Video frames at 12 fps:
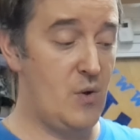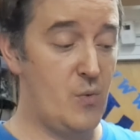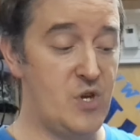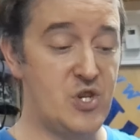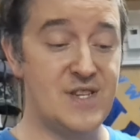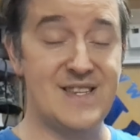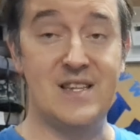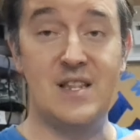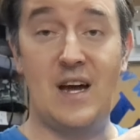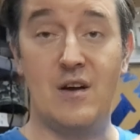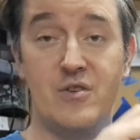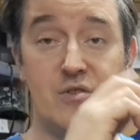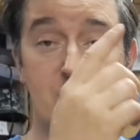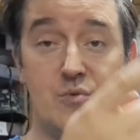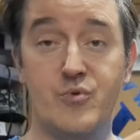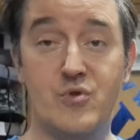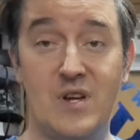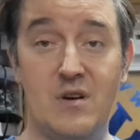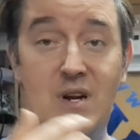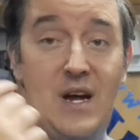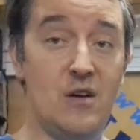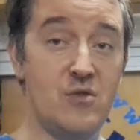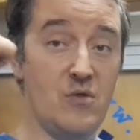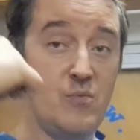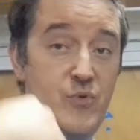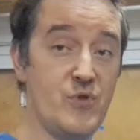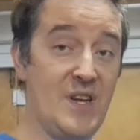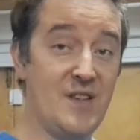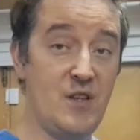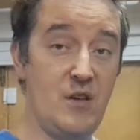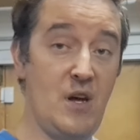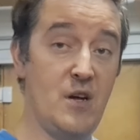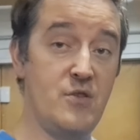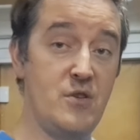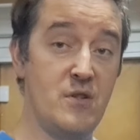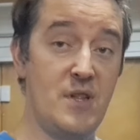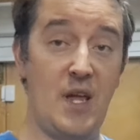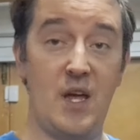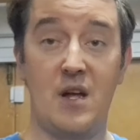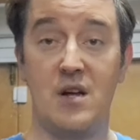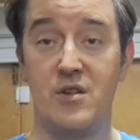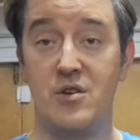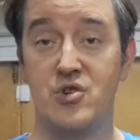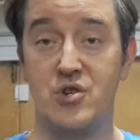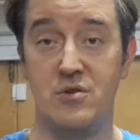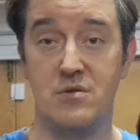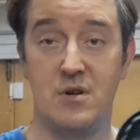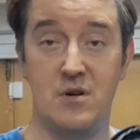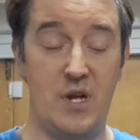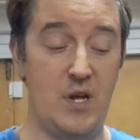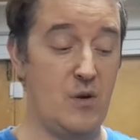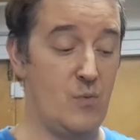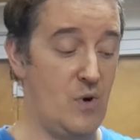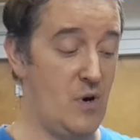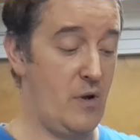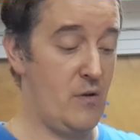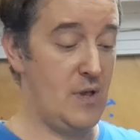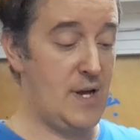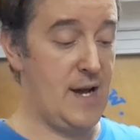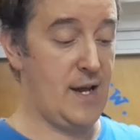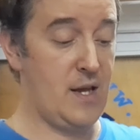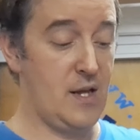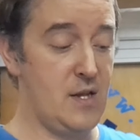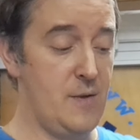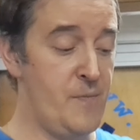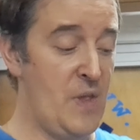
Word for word: which is allow you to put around and put it on your neck, on your shoulder, anywhere you like it.